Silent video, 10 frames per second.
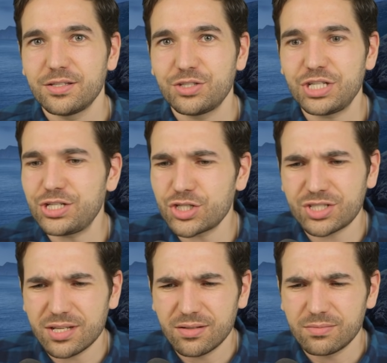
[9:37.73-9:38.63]
She
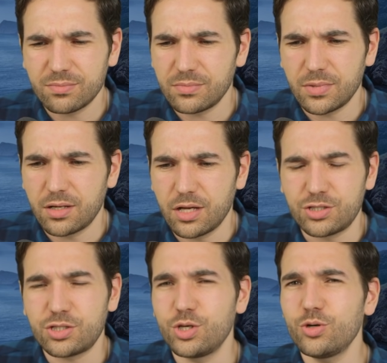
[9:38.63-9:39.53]
just
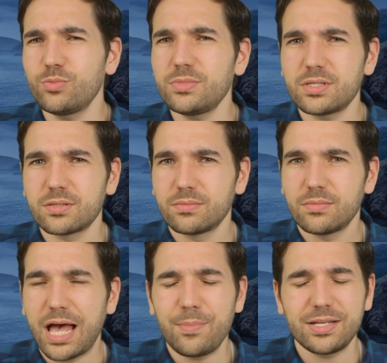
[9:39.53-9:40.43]
assumes,
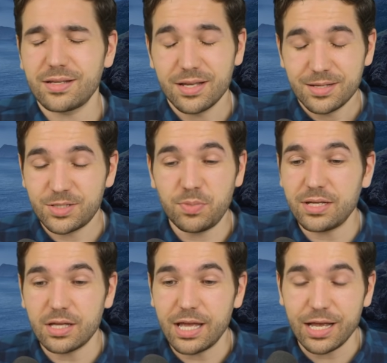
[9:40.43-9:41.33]
to
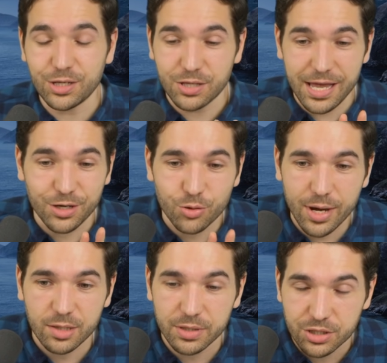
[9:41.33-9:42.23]
be
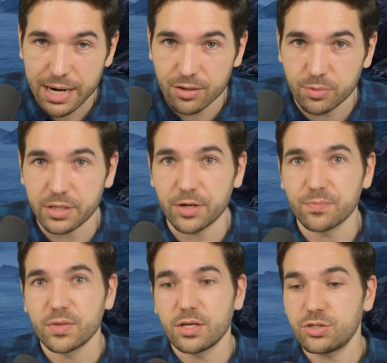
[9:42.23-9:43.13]
incredibly charitable
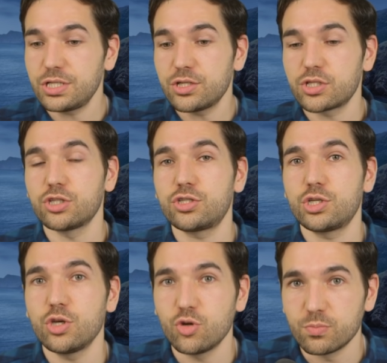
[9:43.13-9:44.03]
here, she just
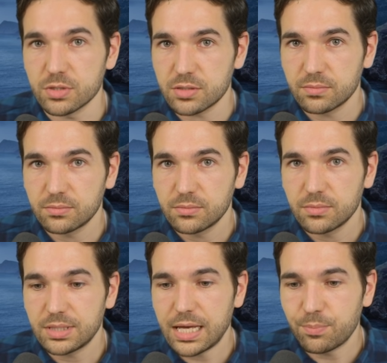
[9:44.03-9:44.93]
assumes
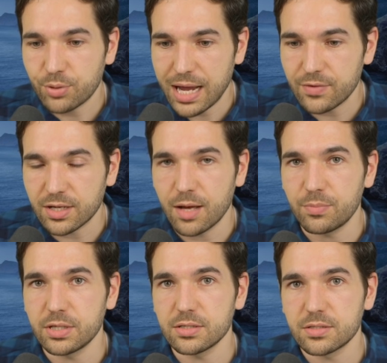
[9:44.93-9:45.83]
that private
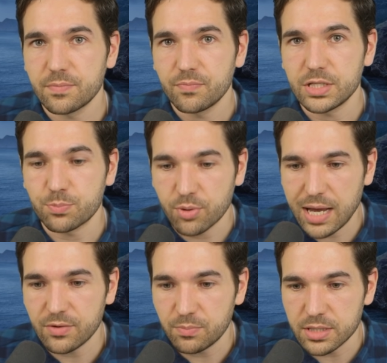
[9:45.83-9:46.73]
companies, these
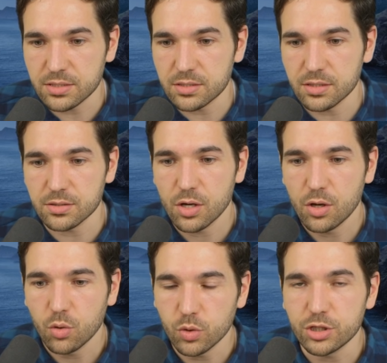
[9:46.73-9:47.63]
private businesses,
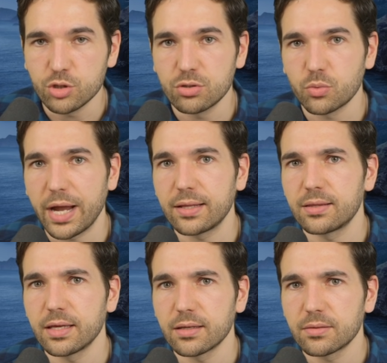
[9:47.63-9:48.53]
will do the right
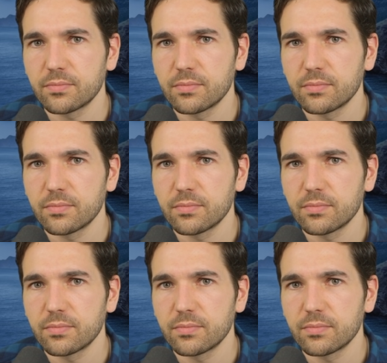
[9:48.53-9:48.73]
thing.